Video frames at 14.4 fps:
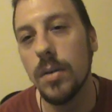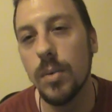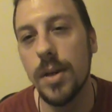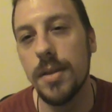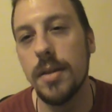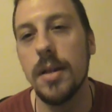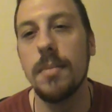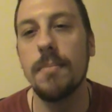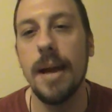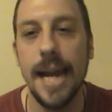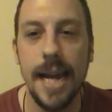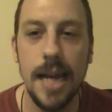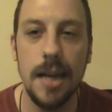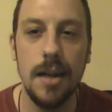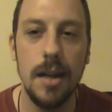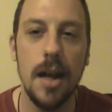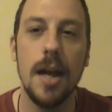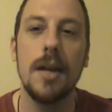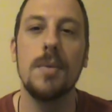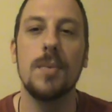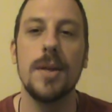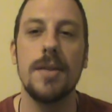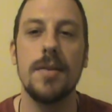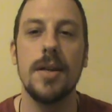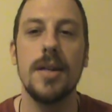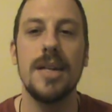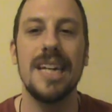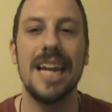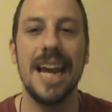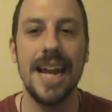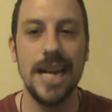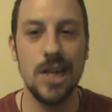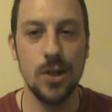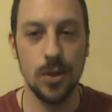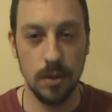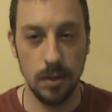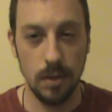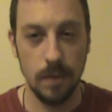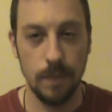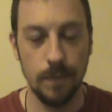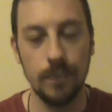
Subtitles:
within man and within nature.